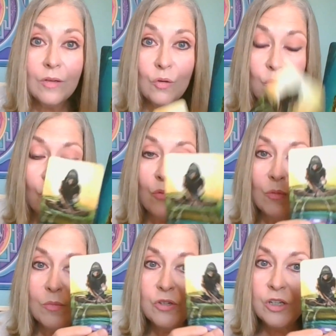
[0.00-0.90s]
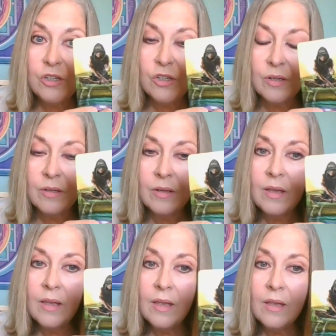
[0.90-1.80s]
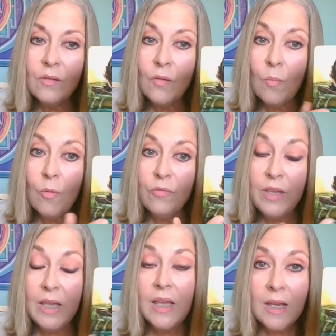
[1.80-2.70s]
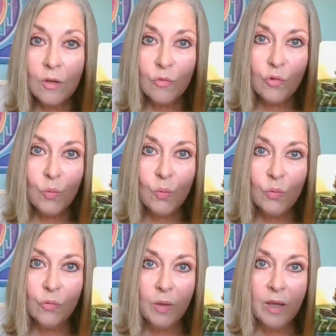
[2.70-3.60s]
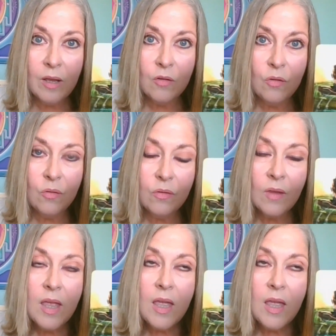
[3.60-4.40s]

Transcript: the magician, some of the inner tools we can use